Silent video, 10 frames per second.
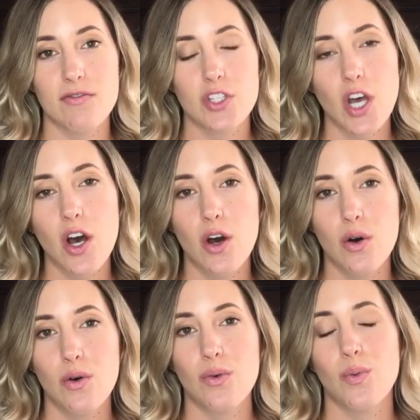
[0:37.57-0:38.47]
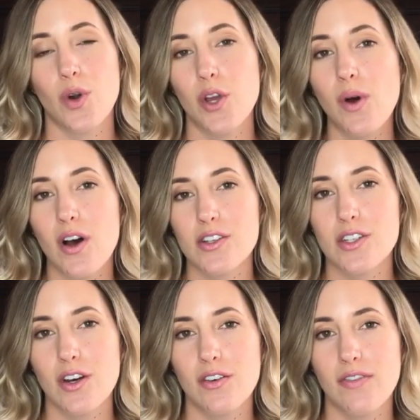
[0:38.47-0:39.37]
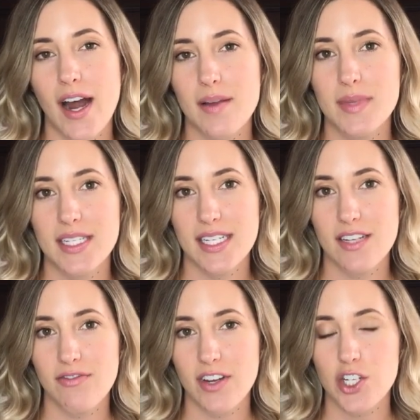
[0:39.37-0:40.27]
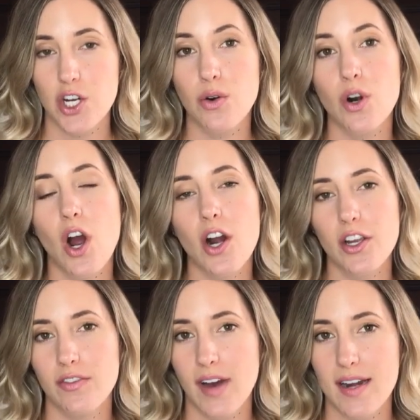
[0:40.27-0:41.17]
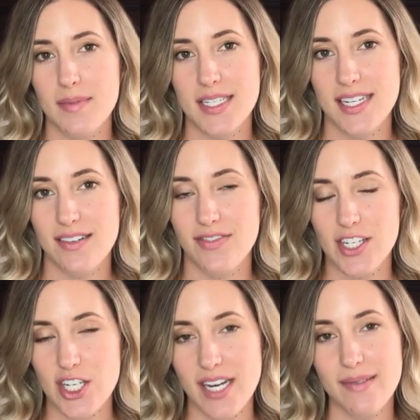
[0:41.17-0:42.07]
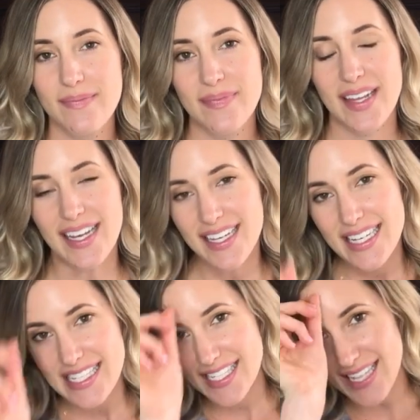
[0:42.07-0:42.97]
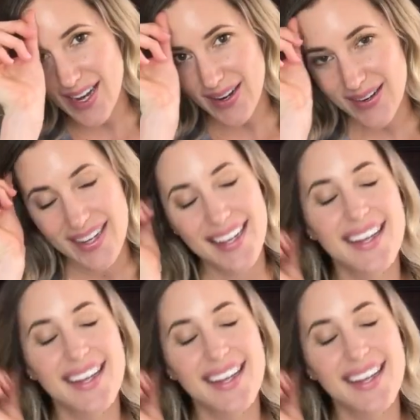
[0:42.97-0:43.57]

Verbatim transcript: if so, were you also vitamin D deficient or are you vitamin D deficient? So